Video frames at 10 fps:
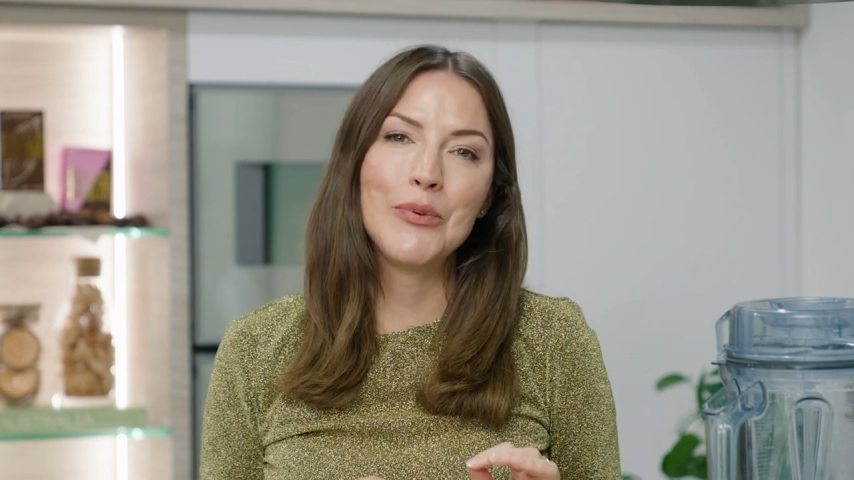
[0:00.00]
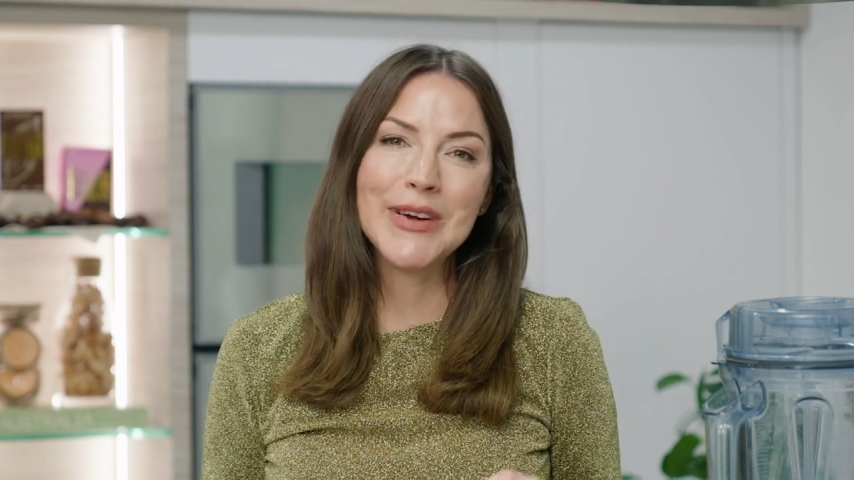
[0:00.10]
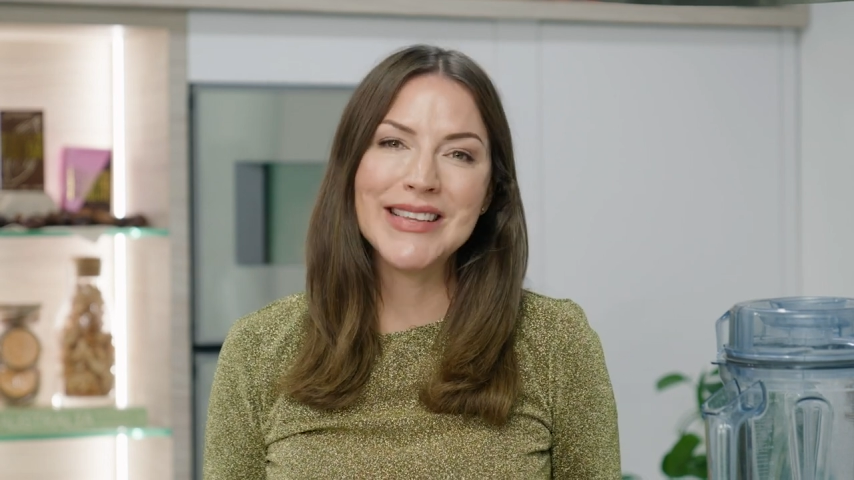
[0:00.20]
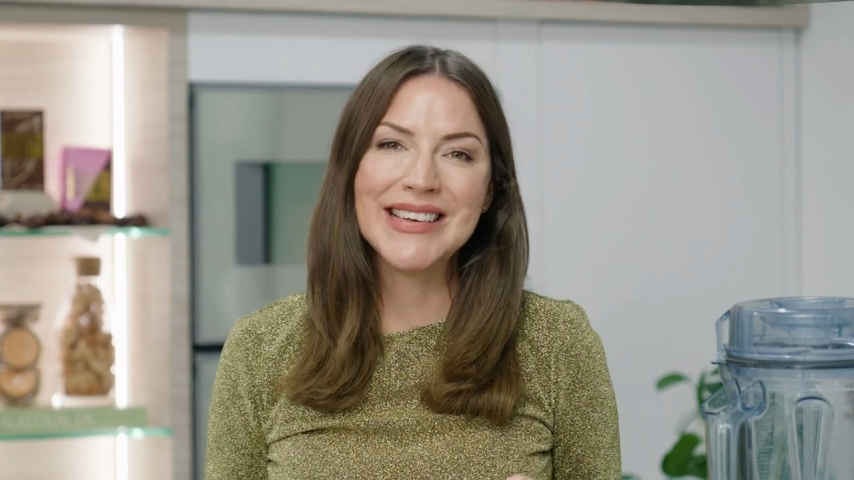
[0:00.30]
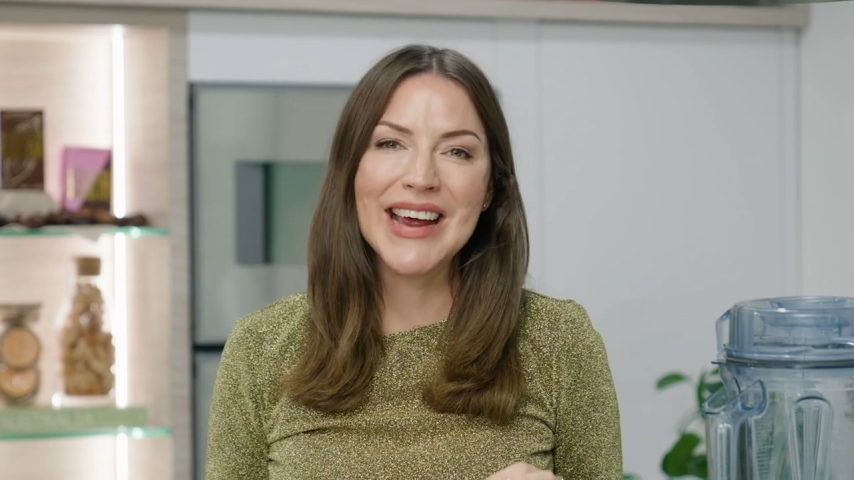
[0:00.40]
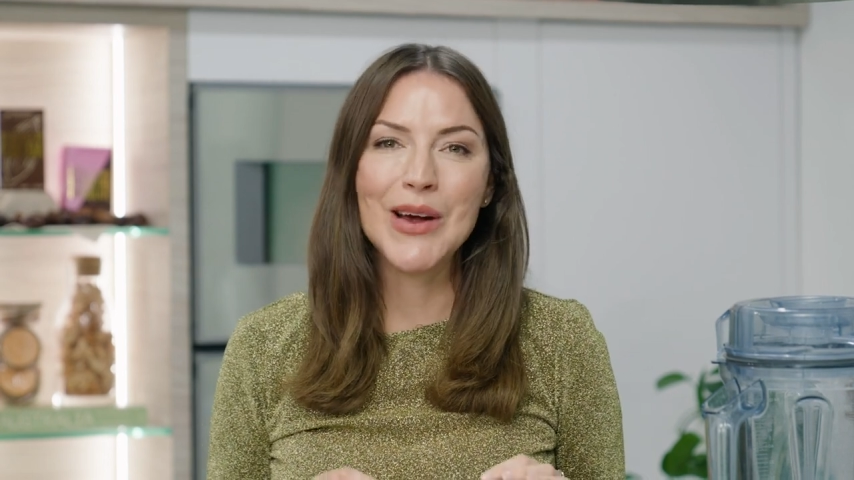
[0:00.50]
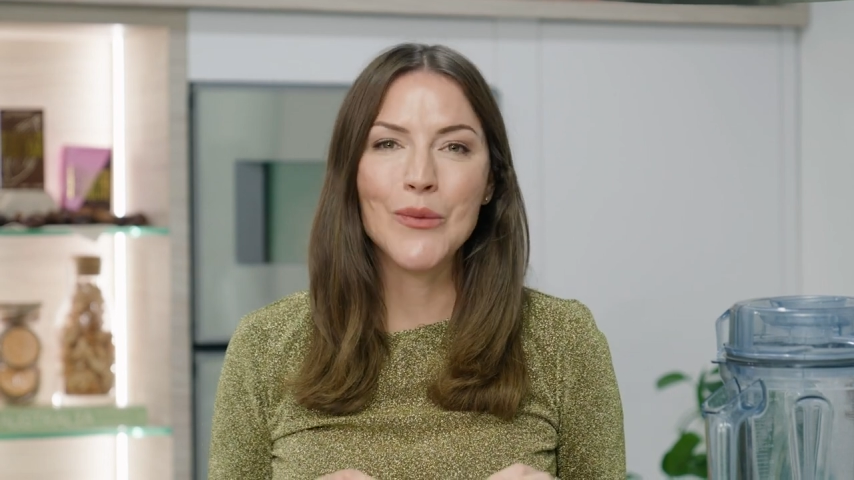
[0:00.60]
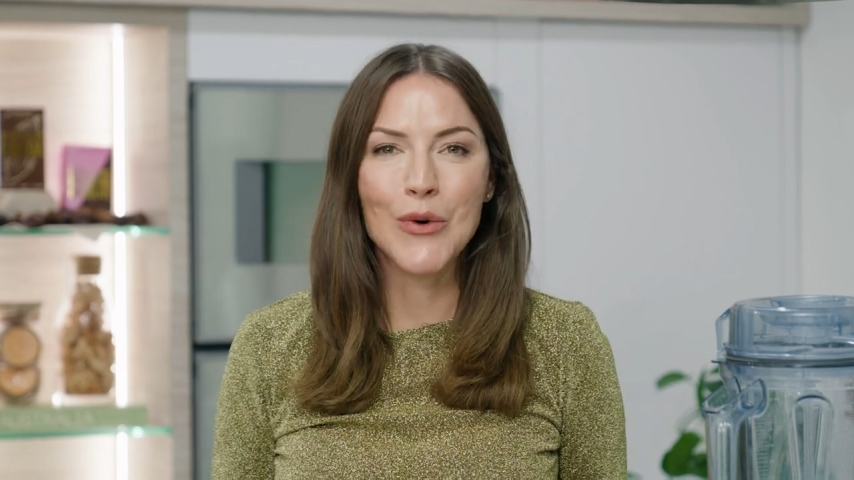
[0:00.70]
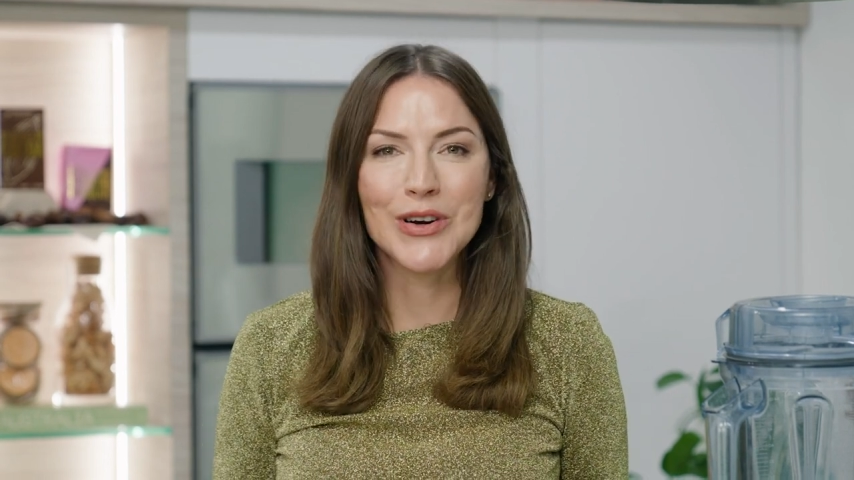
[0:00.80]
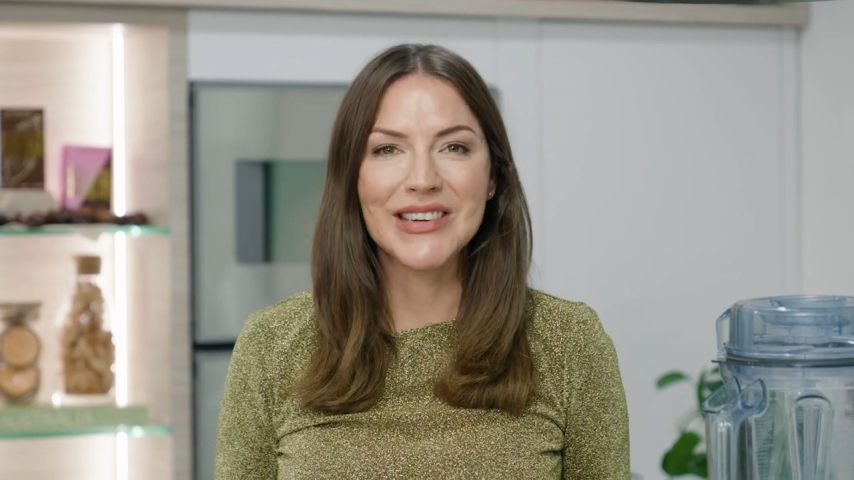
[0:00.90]
pristine
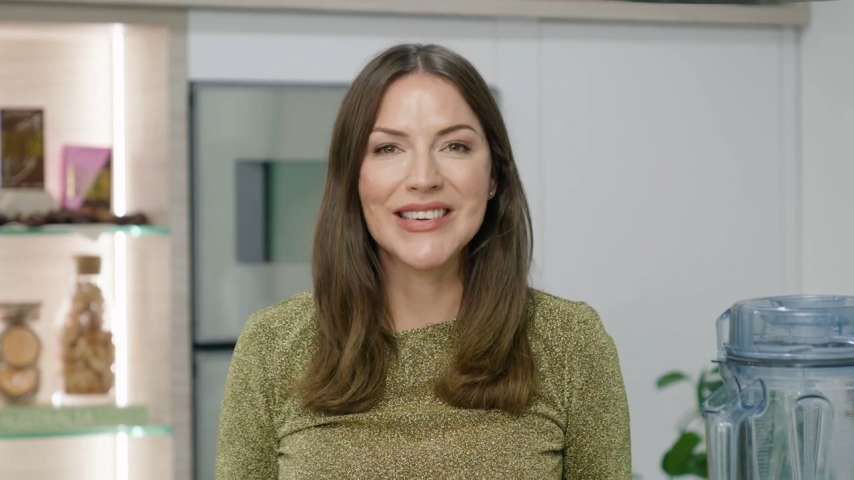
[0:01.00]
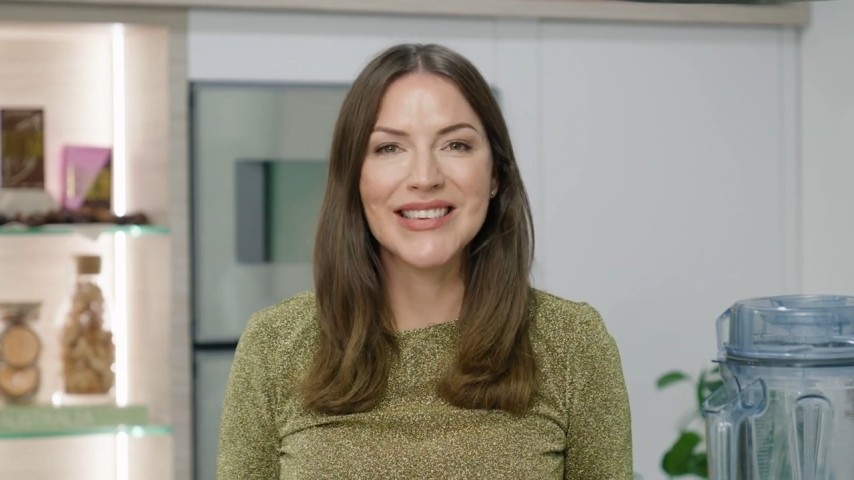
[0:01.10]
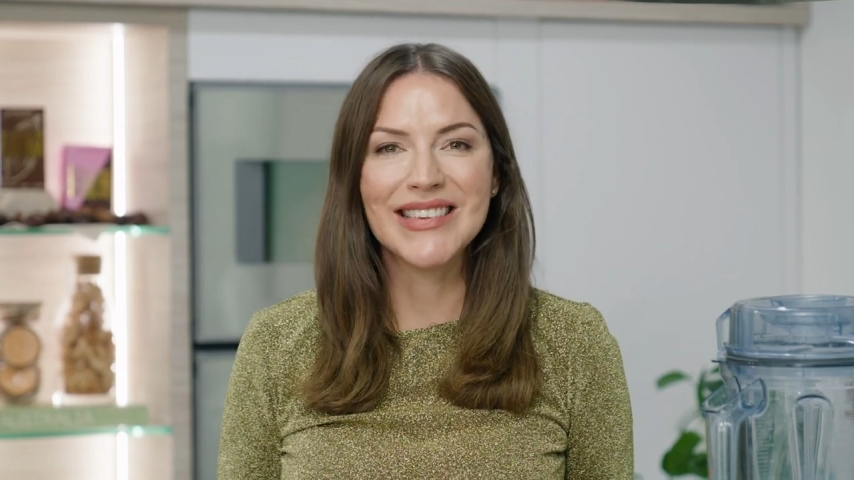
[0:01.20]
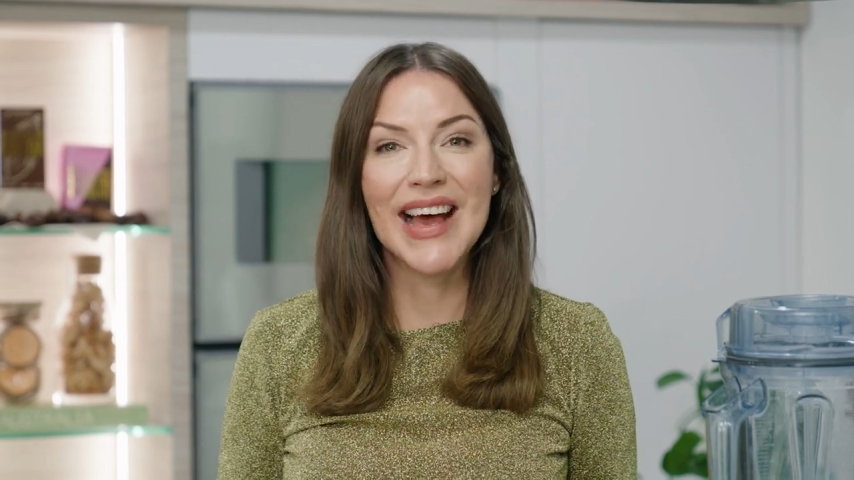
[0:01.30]
waters